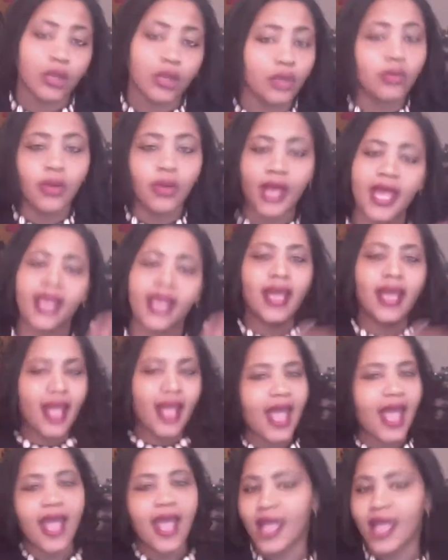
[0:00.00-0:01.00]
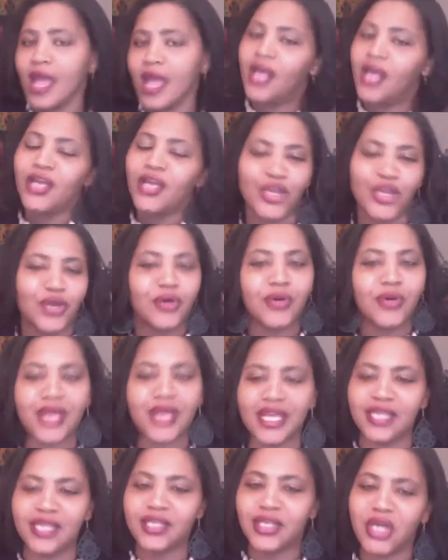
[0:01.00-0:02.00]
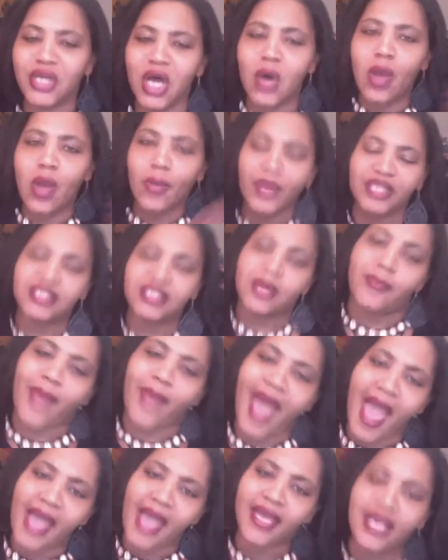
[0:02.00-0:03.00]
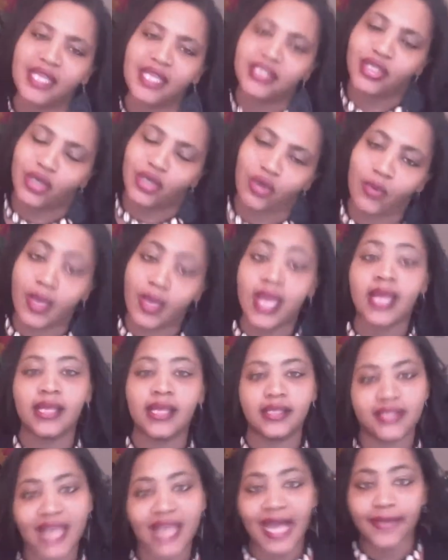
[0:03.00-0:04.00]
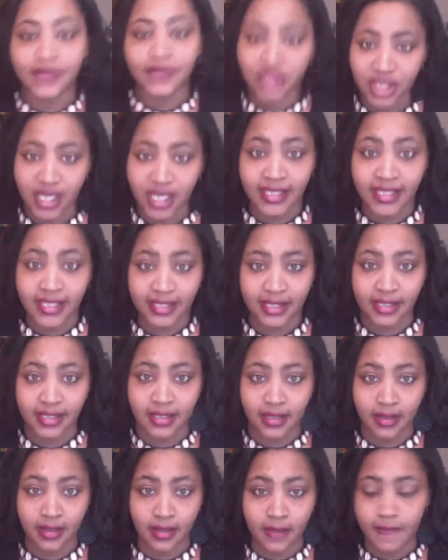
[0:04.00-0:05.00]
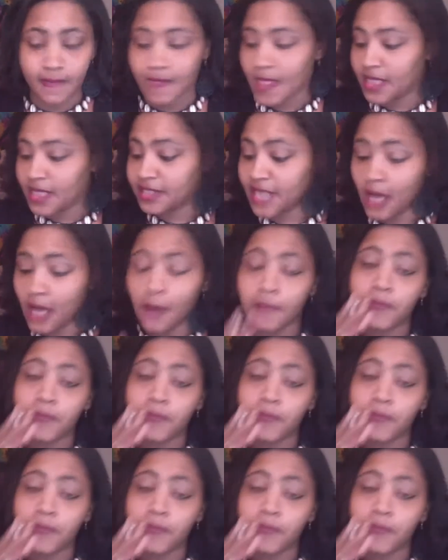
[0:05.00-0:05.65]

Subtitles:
Hey, hey, you can do it. Put your back into it. Type shit. So,